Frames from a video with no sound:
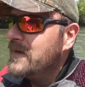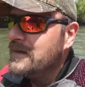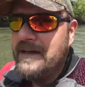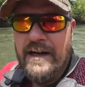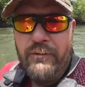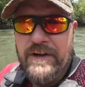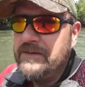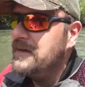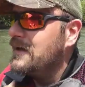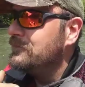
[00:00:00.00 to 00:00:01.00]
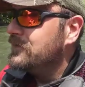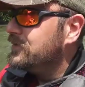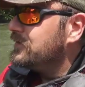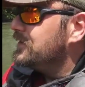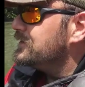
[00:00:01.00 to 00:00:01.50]
Lake Hiawassee. I'm
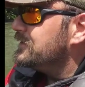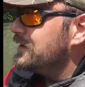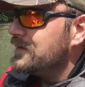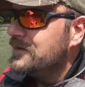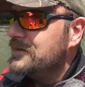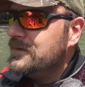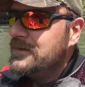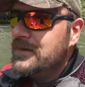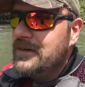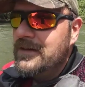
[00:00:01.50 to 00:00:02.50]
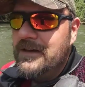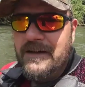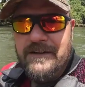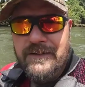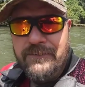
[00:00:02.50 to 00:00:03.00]
just going to take a
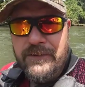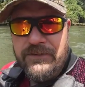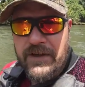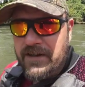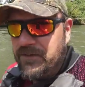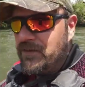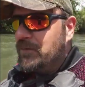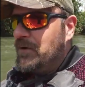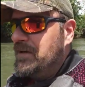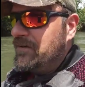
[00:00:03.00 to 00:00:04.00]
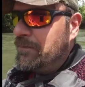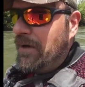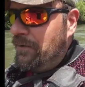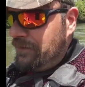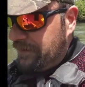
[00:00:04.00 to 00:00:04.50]
little few seconds to explain this
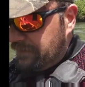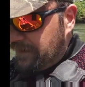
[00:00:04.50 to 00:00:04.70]
boat. It's